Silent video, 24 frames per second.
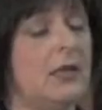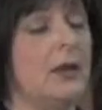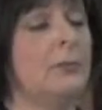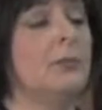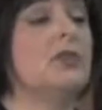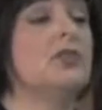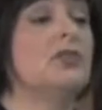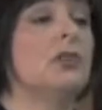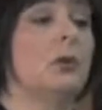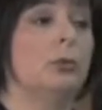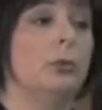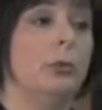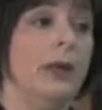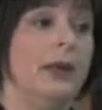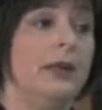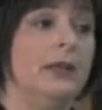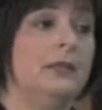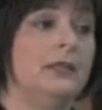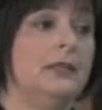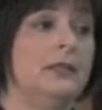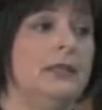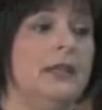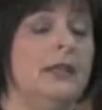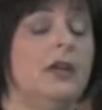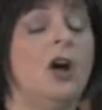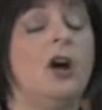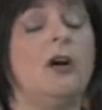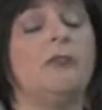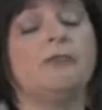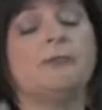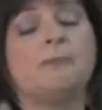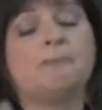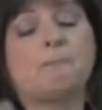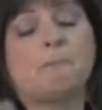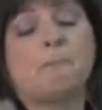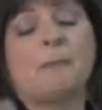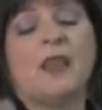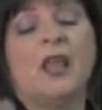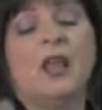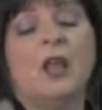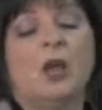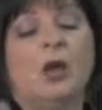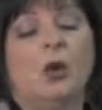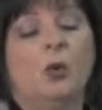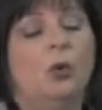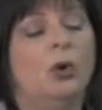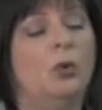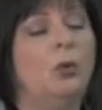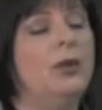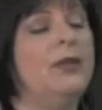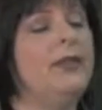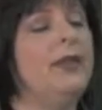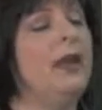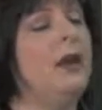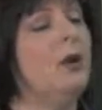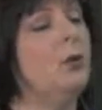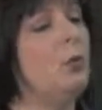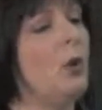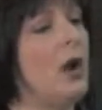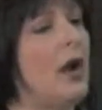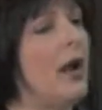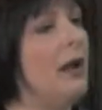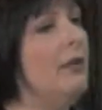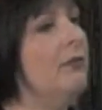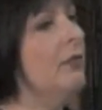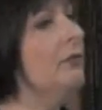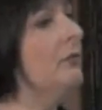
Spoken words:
time because they're ready to take off. Well, when they arrive,